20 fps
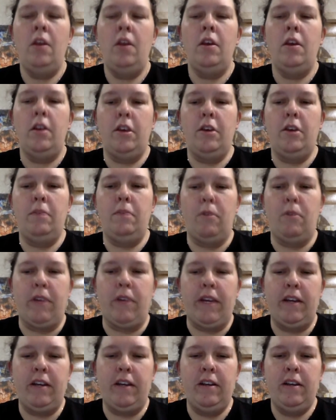Good
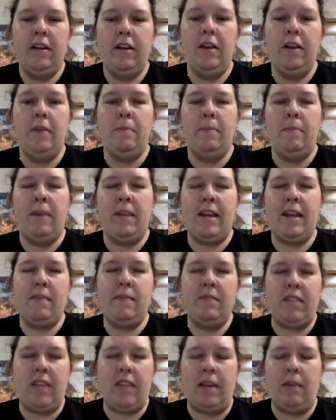morning. My name
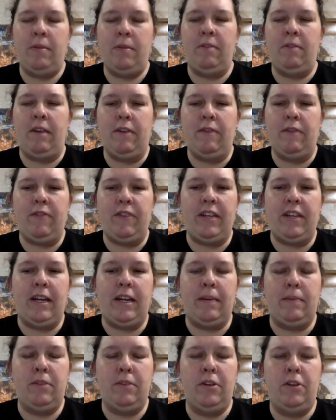is Amy Ralph, and
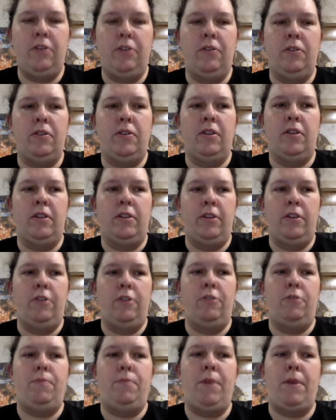the
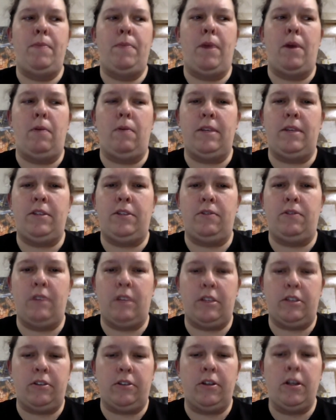new Piedmont West
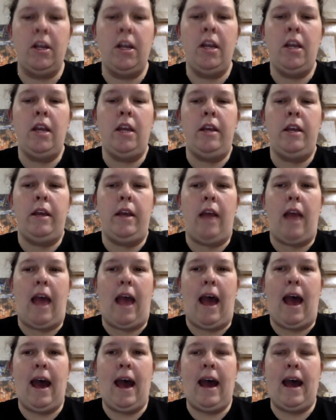Director.
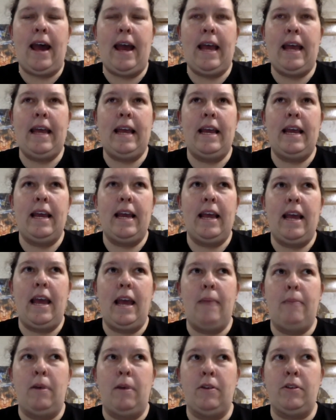I
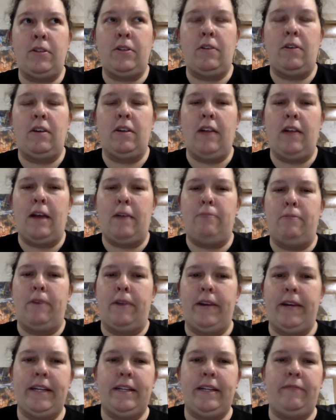am also a
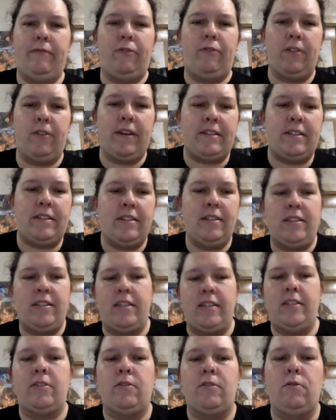librarian for Lexington City
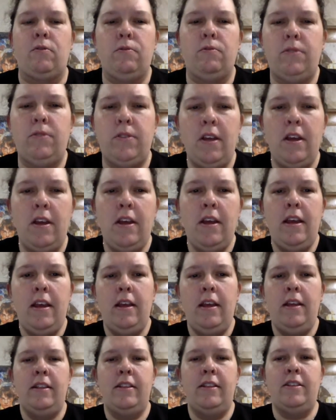Schools.
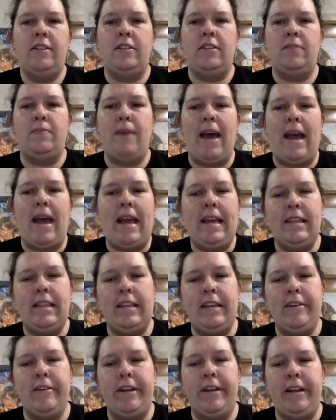This is my 8th
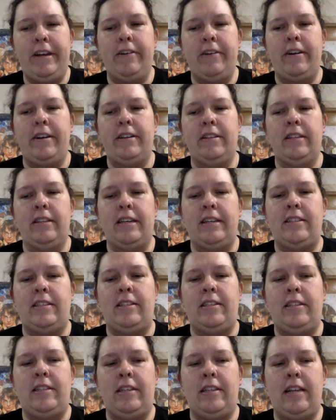year here in
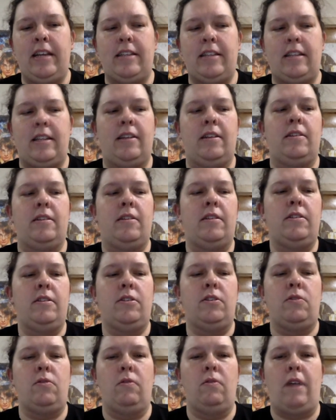Lexington as a
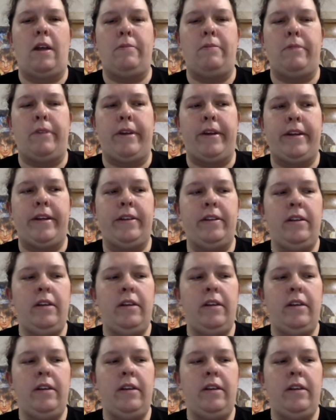school librarian.